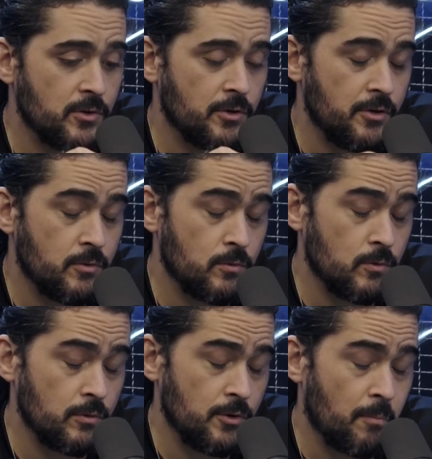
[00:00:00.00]

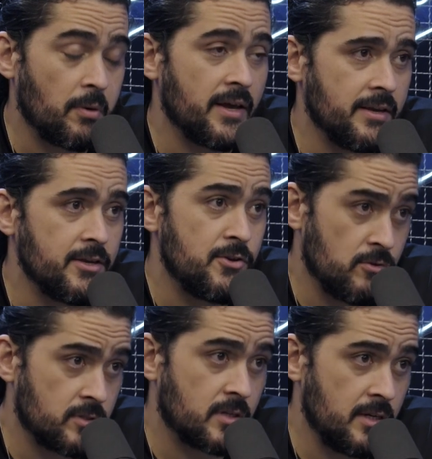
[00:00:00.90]
your plan to
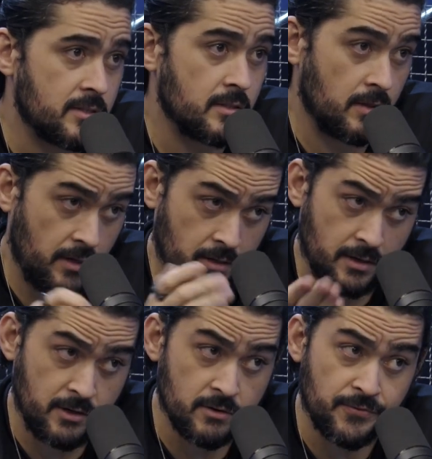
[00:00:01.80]
use Kiss in
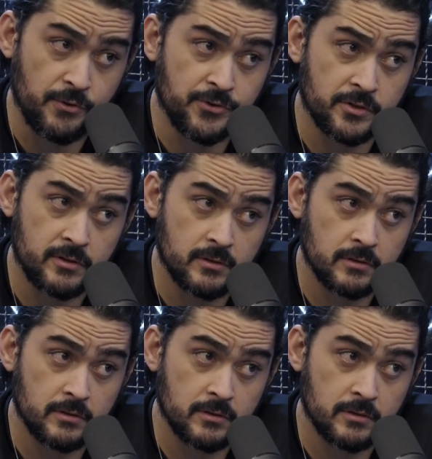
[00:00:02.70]
the near future?